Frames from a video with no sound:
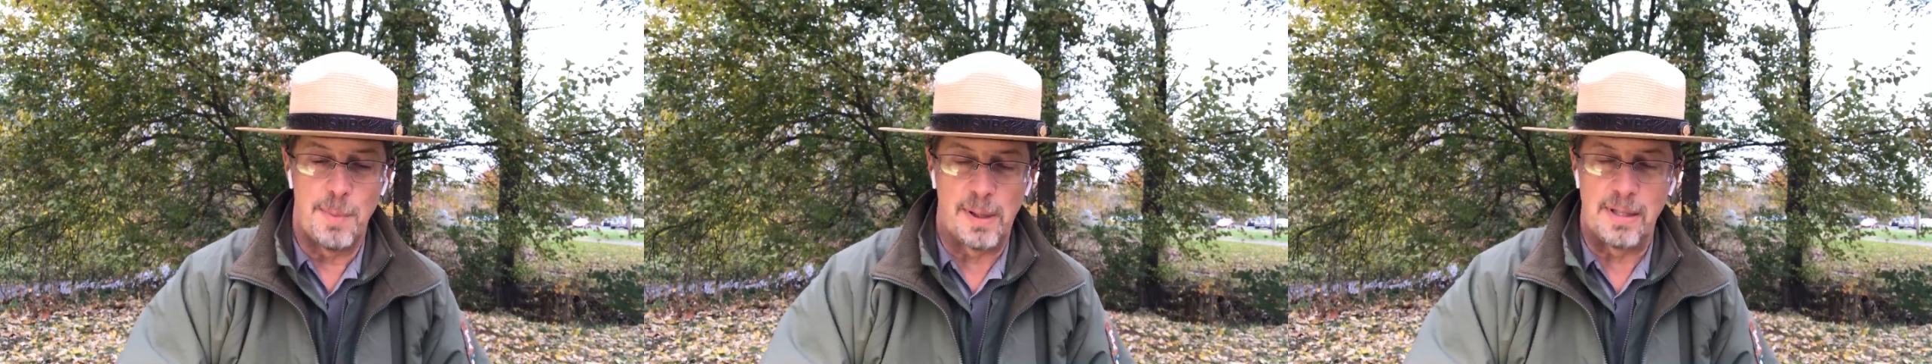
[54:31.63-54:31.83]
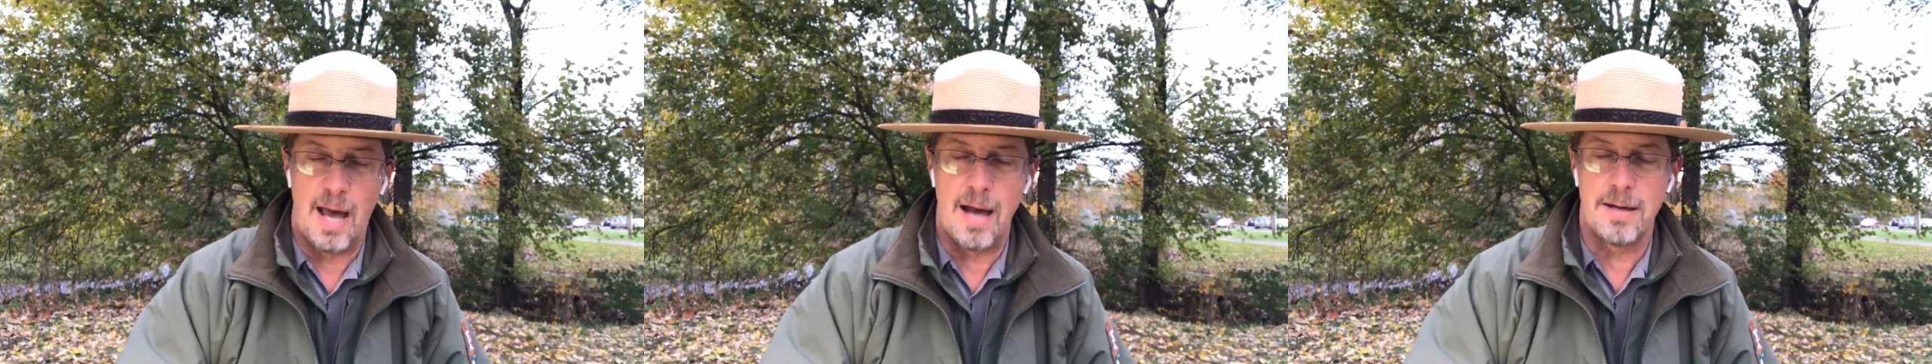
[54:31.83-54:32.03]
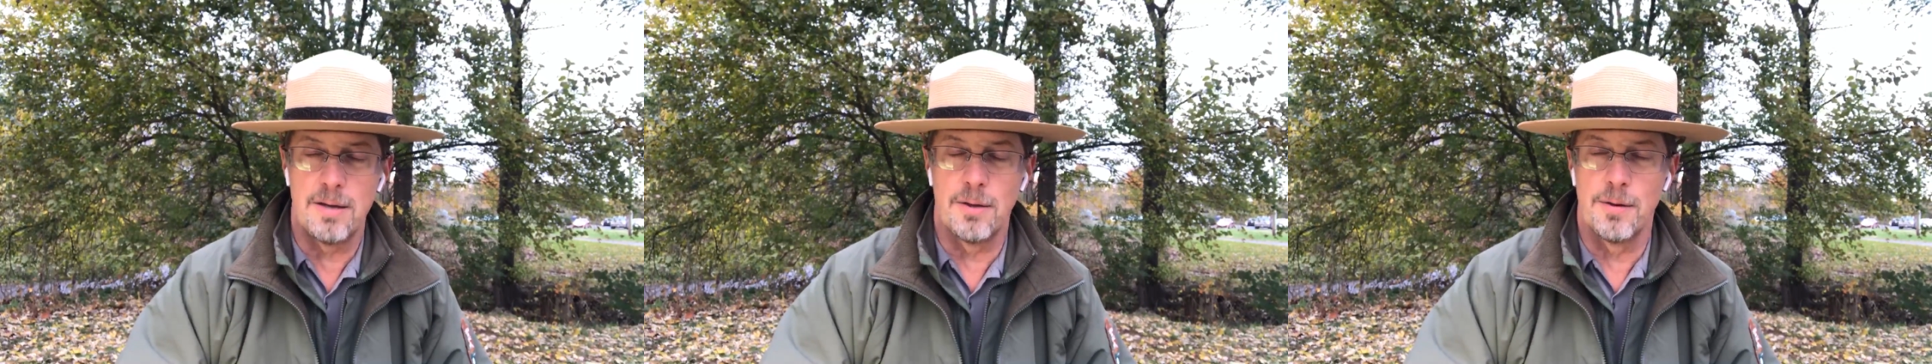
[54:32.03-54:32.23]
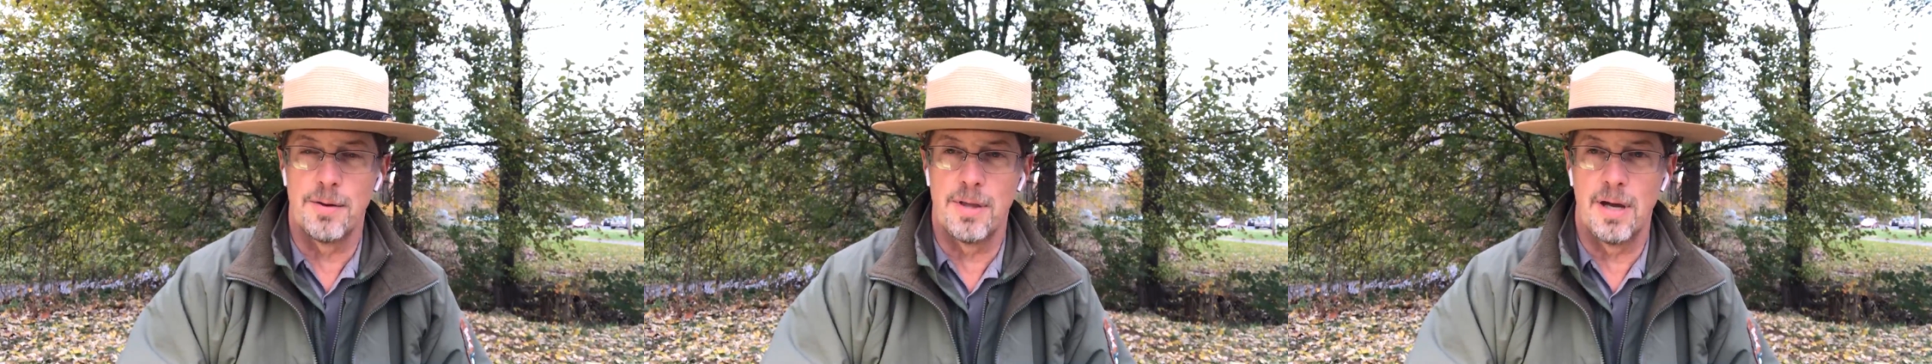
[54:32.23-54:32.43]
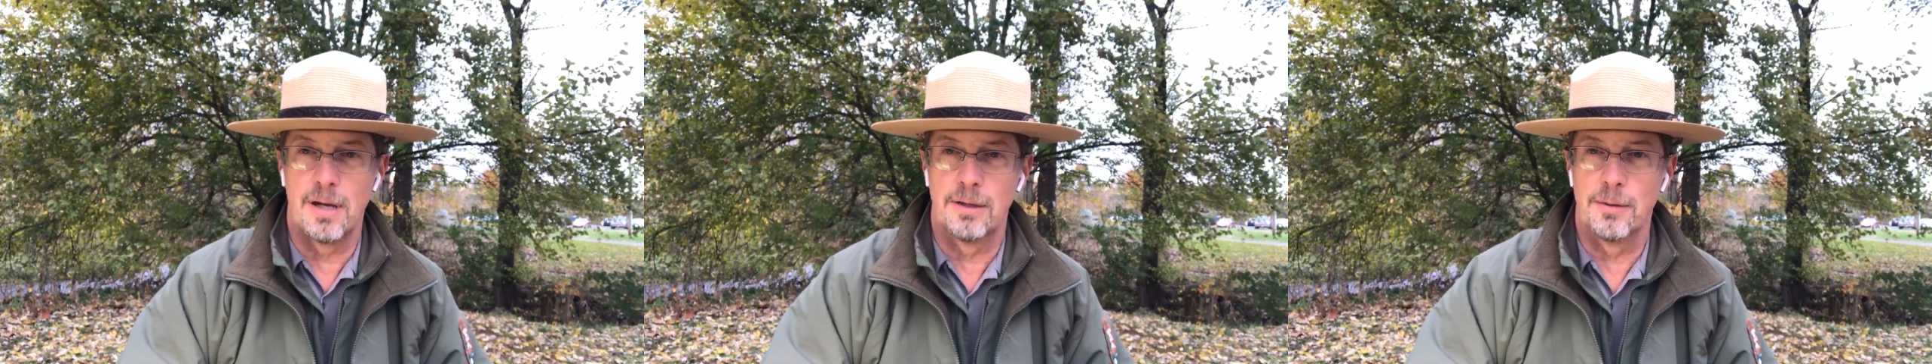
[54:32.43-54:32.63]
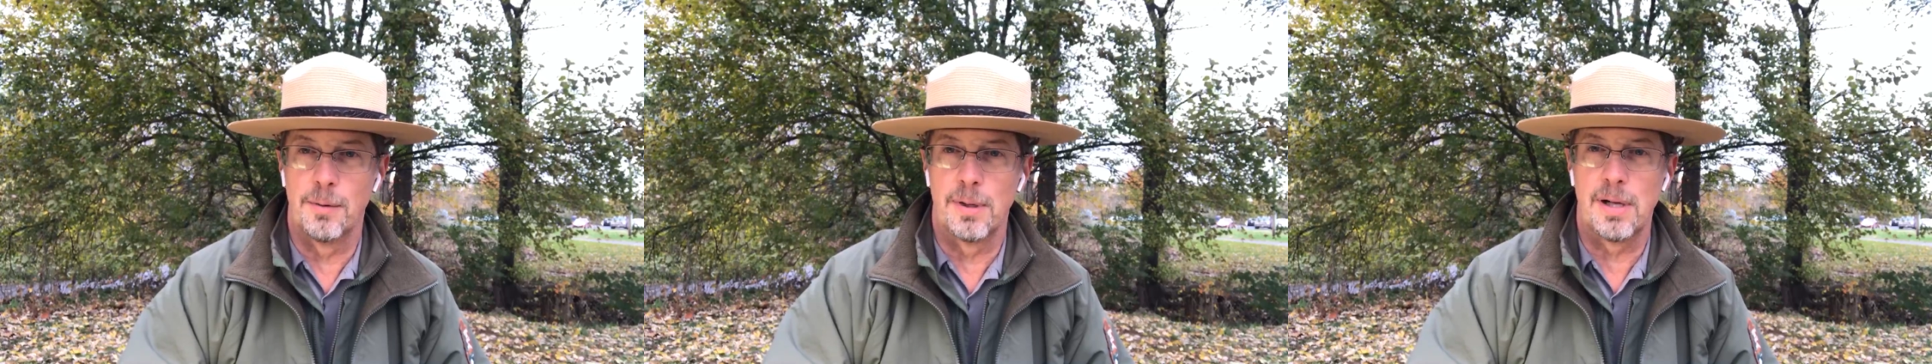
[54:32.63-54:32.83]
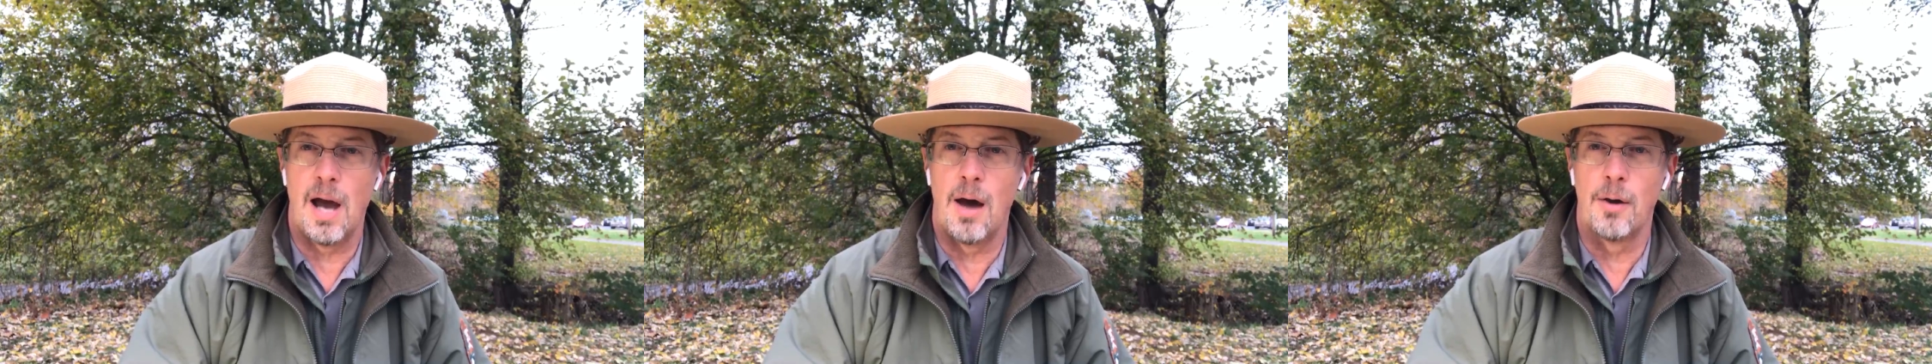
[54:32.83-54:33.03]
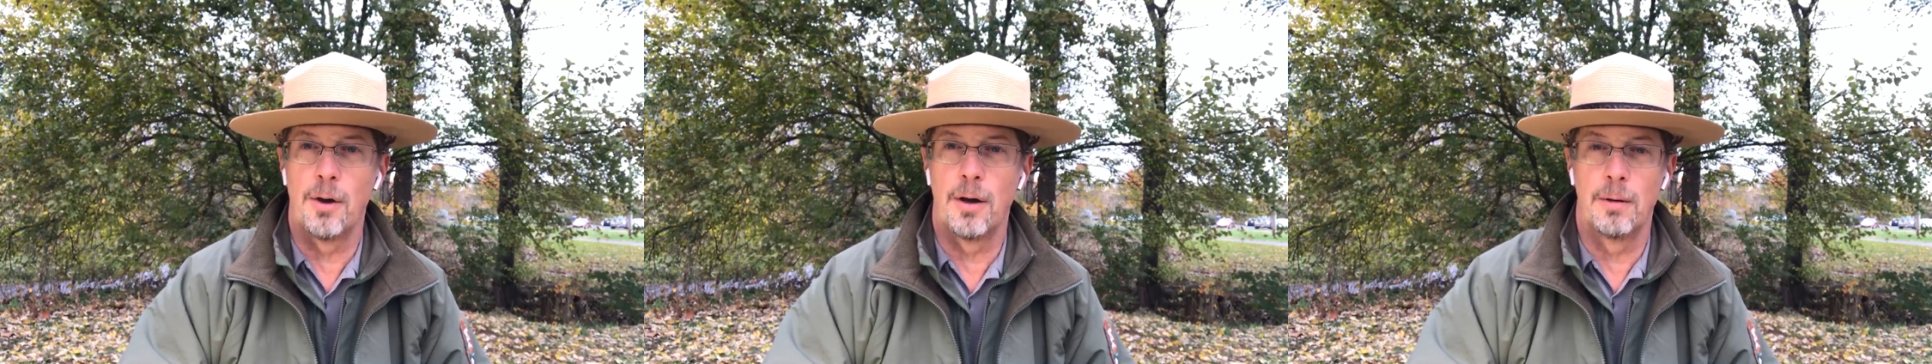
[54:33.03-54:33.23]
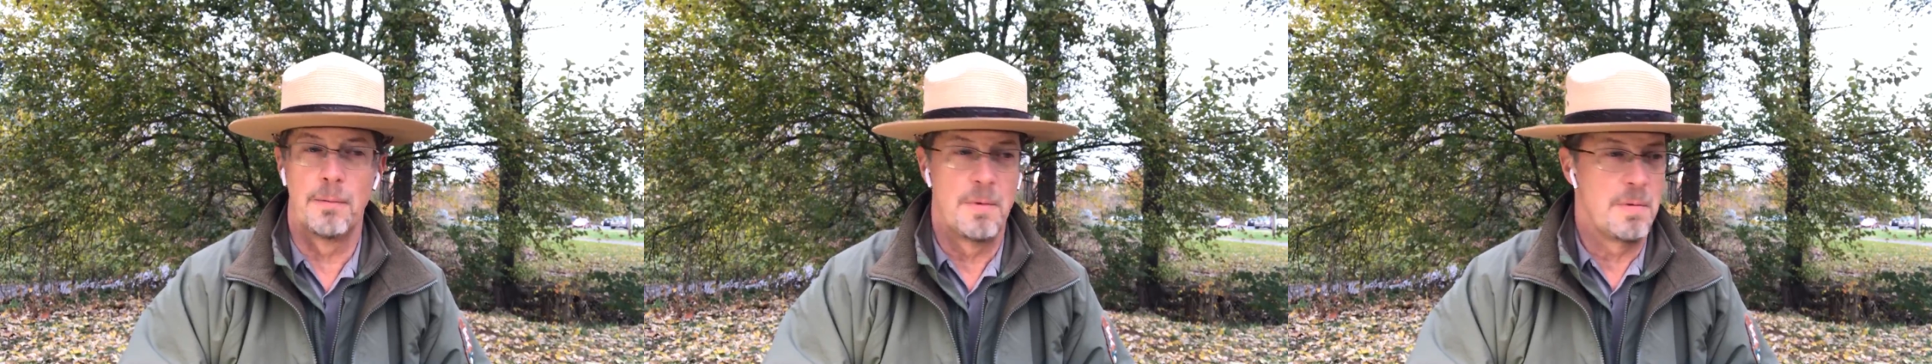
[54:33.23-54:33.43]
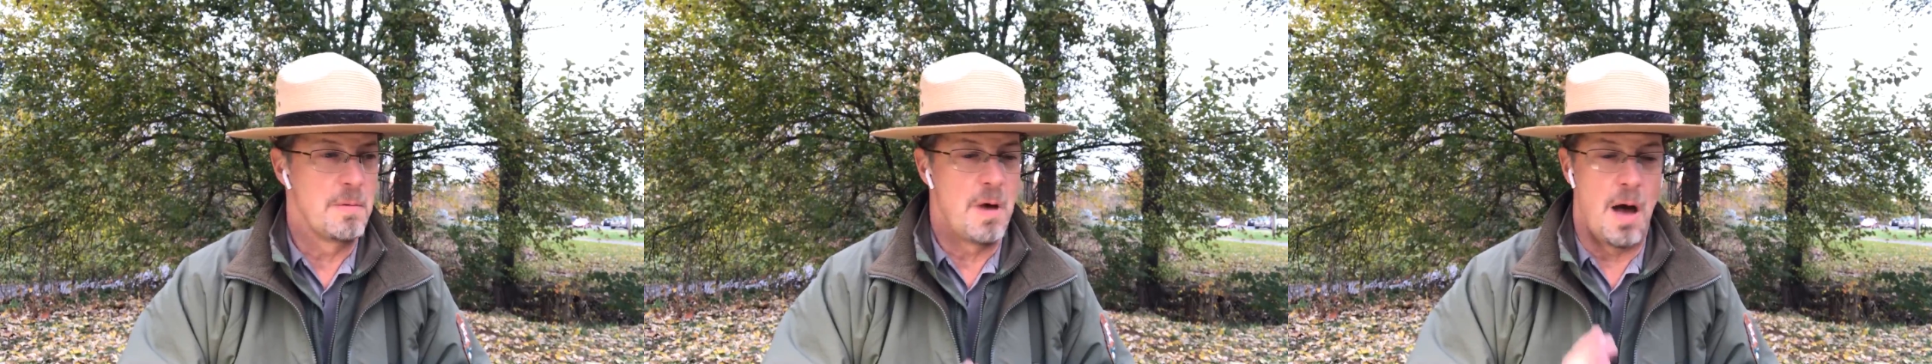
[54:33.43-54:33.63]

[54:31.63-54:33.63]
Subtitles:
spectacular thing to encounter